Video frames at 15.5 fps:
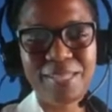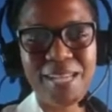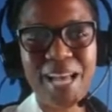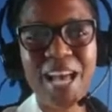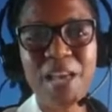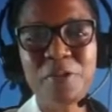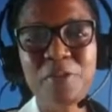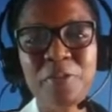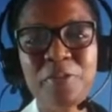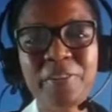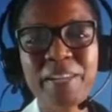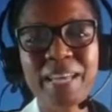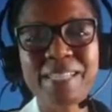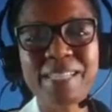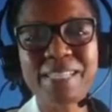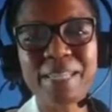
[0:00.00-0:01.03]
Are you
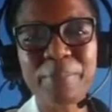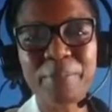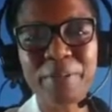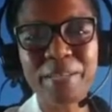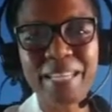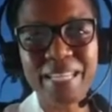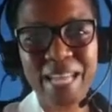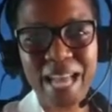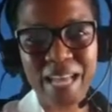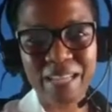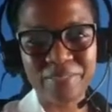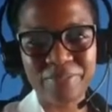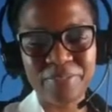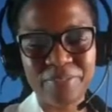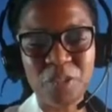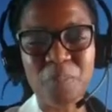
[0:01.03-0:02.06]
flexible enough,
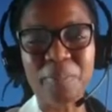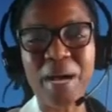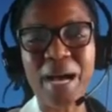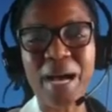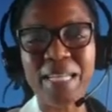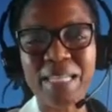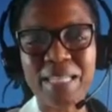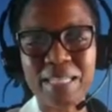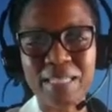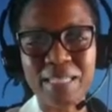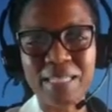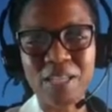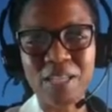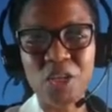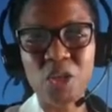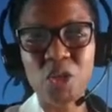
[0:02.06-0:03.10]
your body,
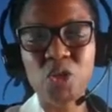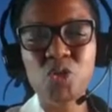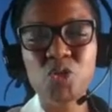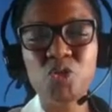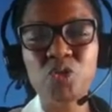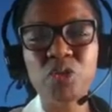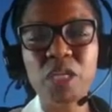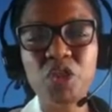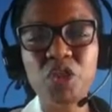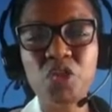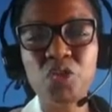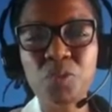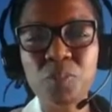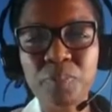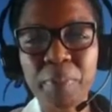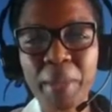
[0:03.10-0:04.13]
to reach,
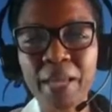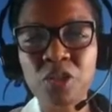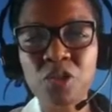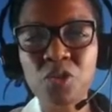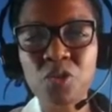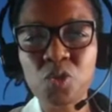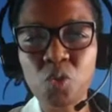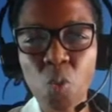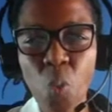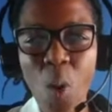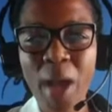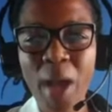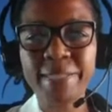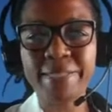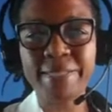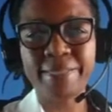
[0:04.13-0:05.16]
to bend, to squat?